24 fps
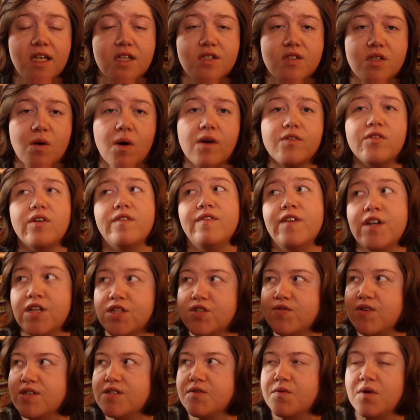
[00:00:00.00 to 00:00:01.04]
So after I
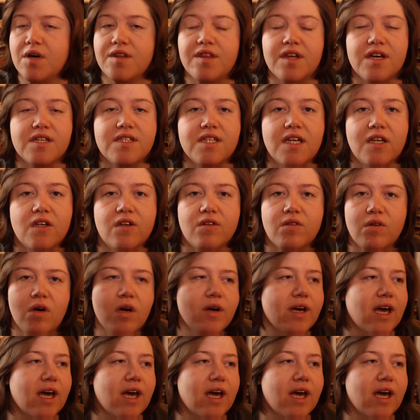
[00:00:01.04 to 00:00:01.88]
finished Reservoir 13, I thought,